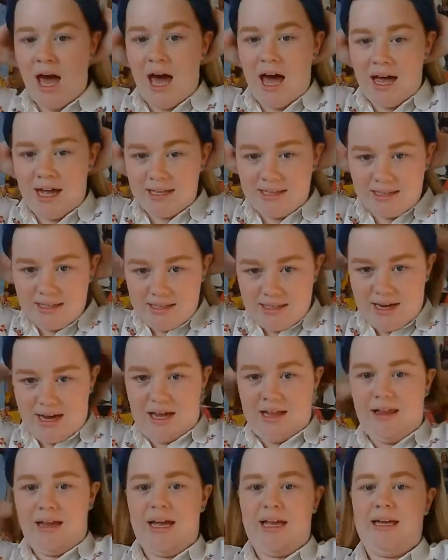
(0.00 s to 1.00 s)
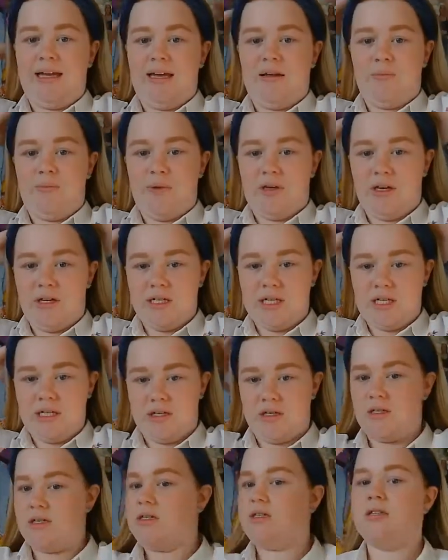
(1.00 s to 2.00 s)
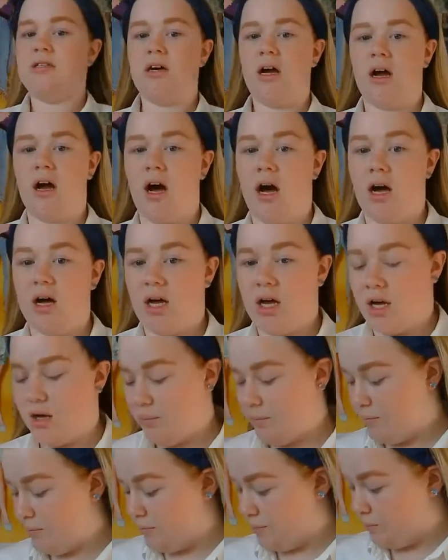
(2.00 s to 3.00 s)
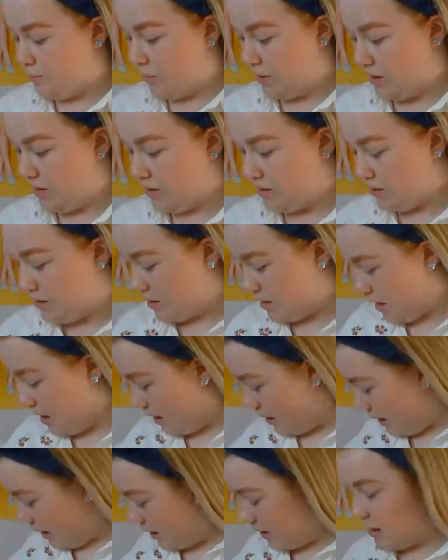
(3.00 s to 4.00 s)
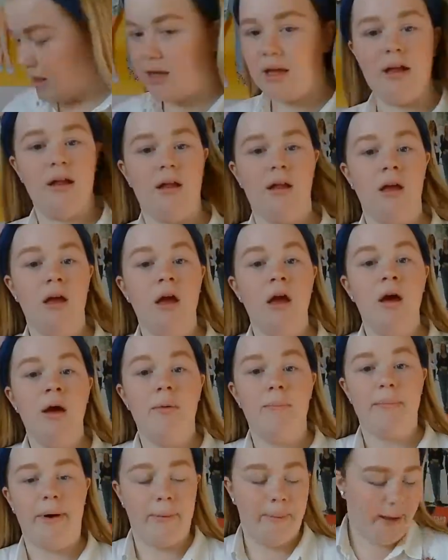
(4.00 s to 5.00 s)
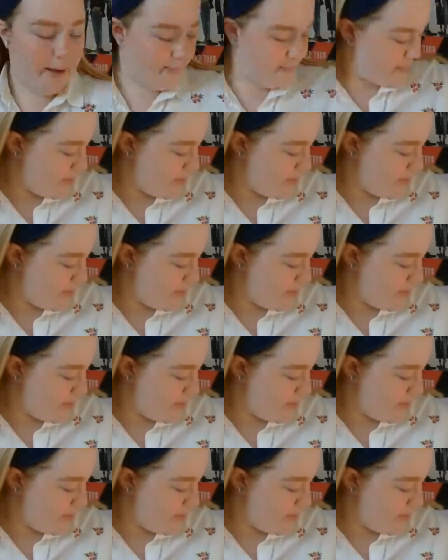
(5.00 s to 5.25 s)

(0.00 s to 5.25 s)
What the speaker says: and I like it because I can't cope with it getting in my way.